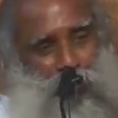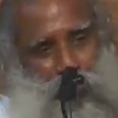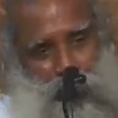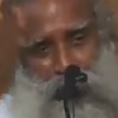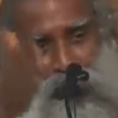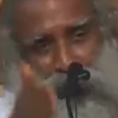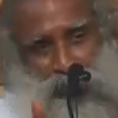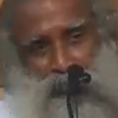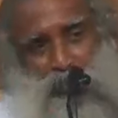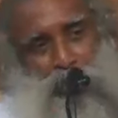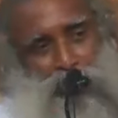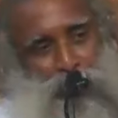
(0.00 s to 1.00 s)
The way
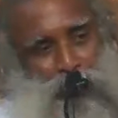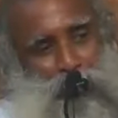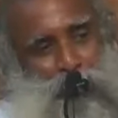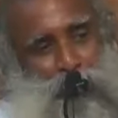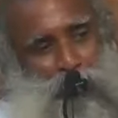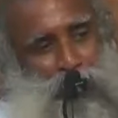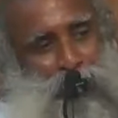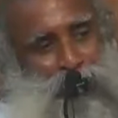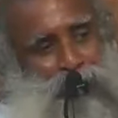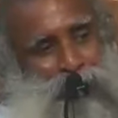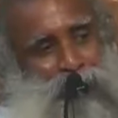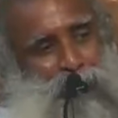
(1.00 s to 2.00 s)
I'm talking to you
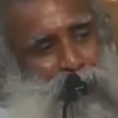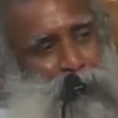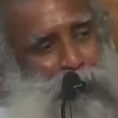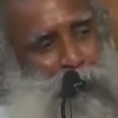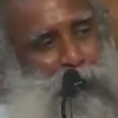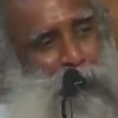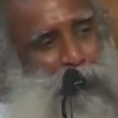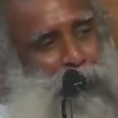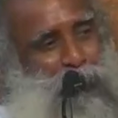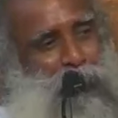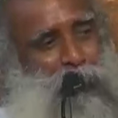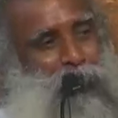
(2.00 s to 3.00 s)
today, if I had
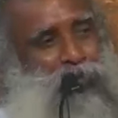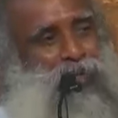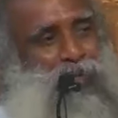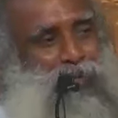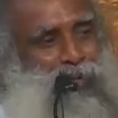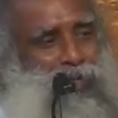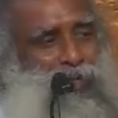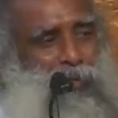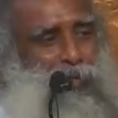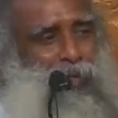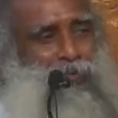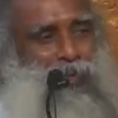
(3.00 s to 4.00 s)
spoken to you on that day,
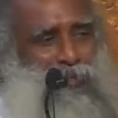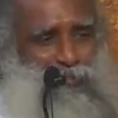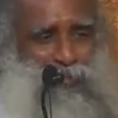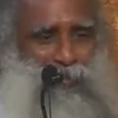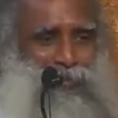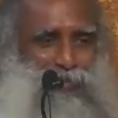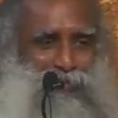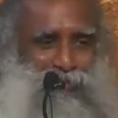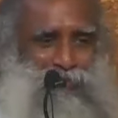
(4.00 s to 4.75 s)
you would have left,